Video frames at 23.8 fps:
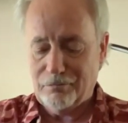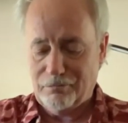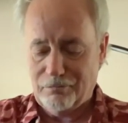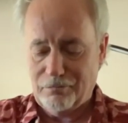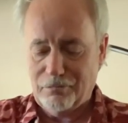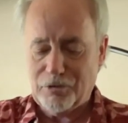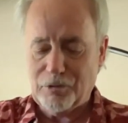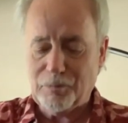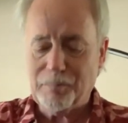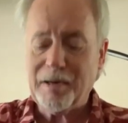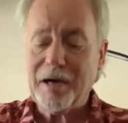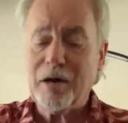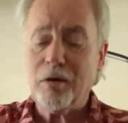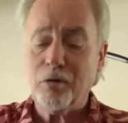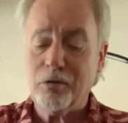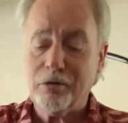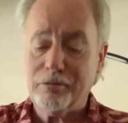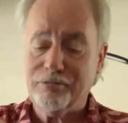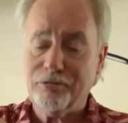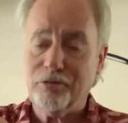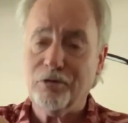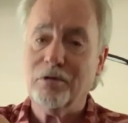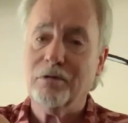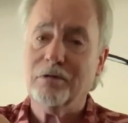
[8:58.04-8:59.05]
they're
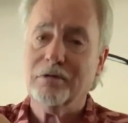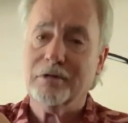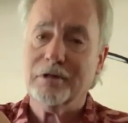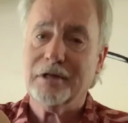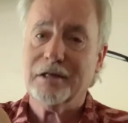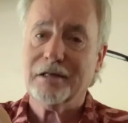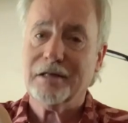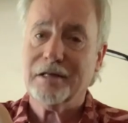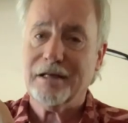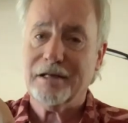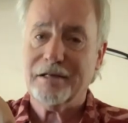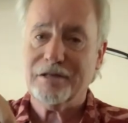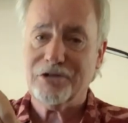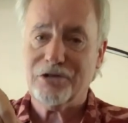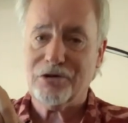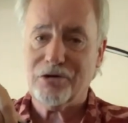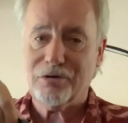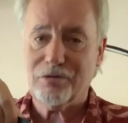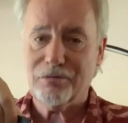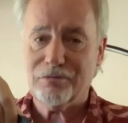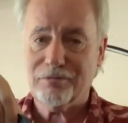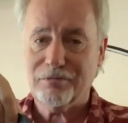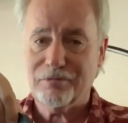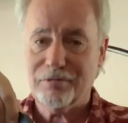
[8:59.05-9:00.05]
powerful. Okay,
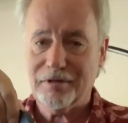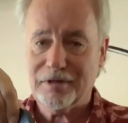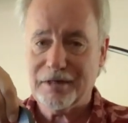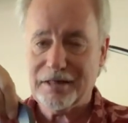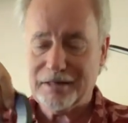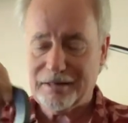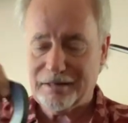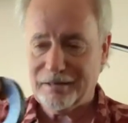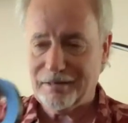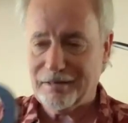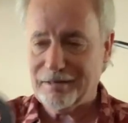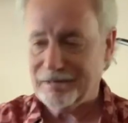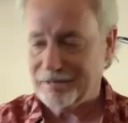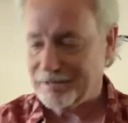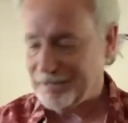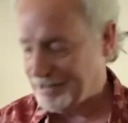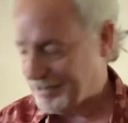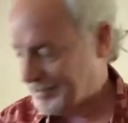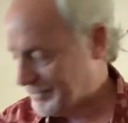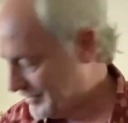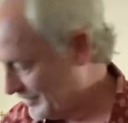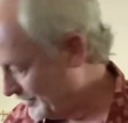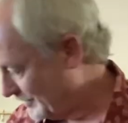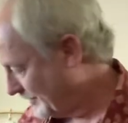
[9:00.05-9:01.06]
so
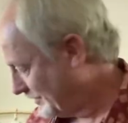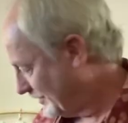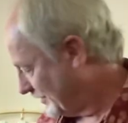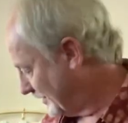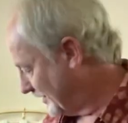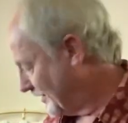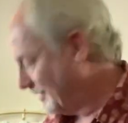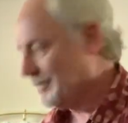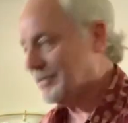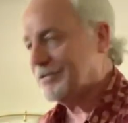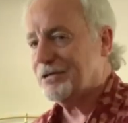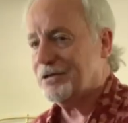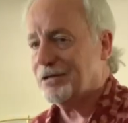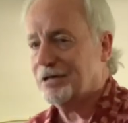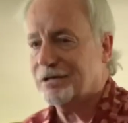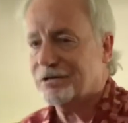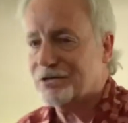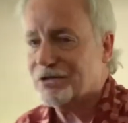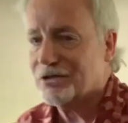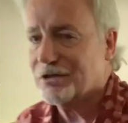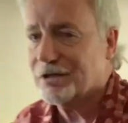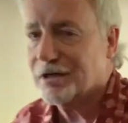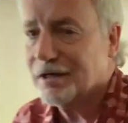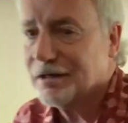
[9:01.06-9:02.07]
it's
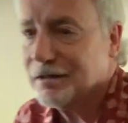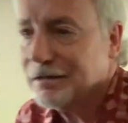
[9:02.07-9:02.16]
not